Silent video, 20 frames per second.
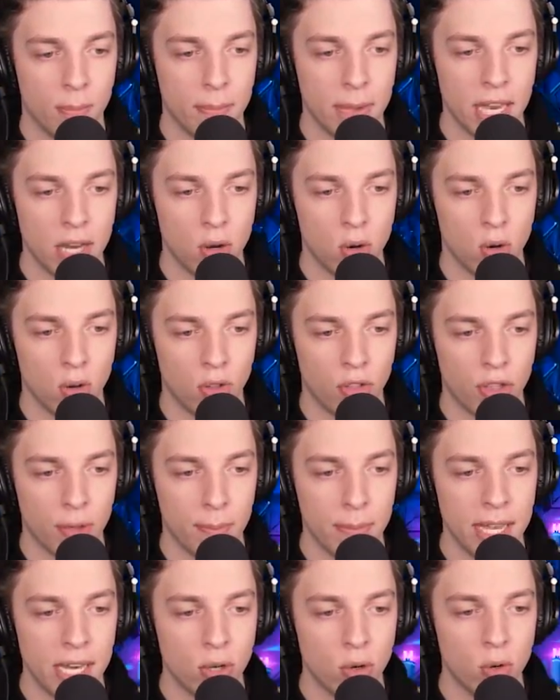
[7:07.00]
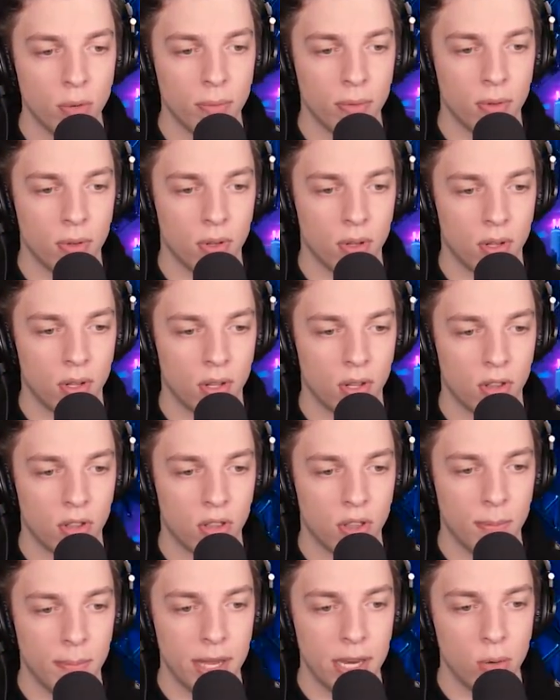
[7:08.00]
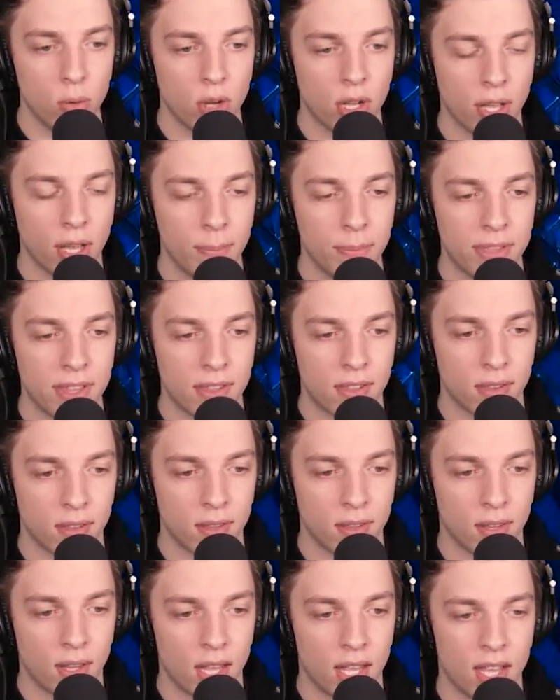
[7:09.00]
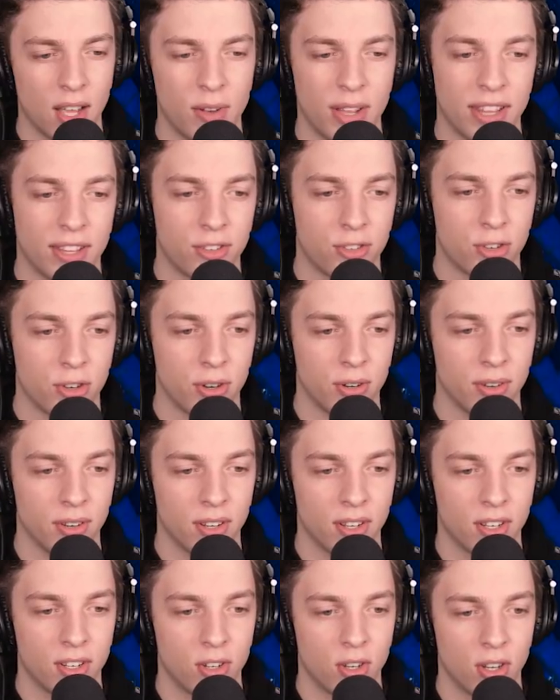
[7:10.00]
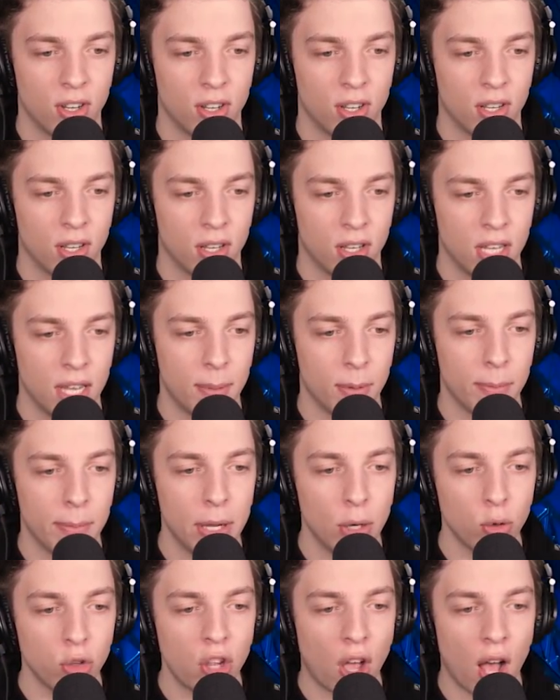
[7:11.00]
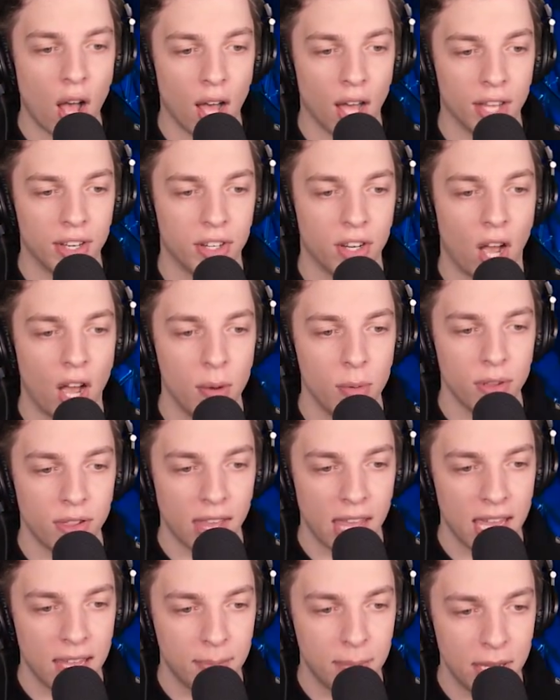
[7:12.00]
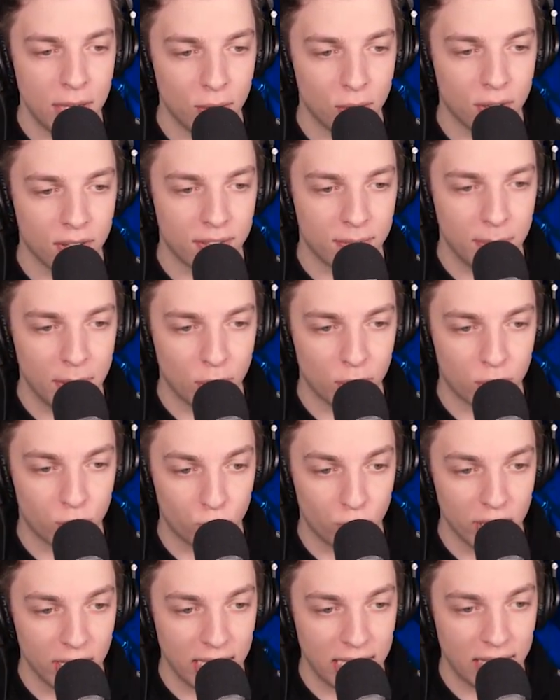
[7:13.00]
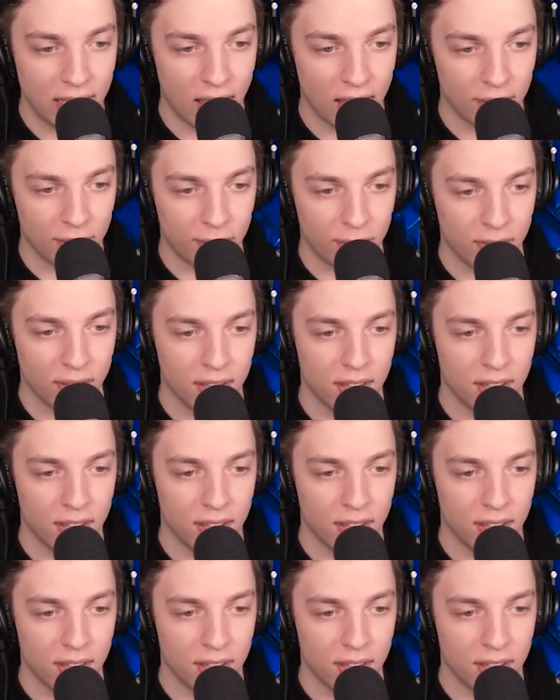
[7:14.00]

The middle, okay. the middle, okay. technically he should the middle comes as like, oh yeah, that's true. Yeah, but middle's hard. I, I was saying middle because middle's really tough.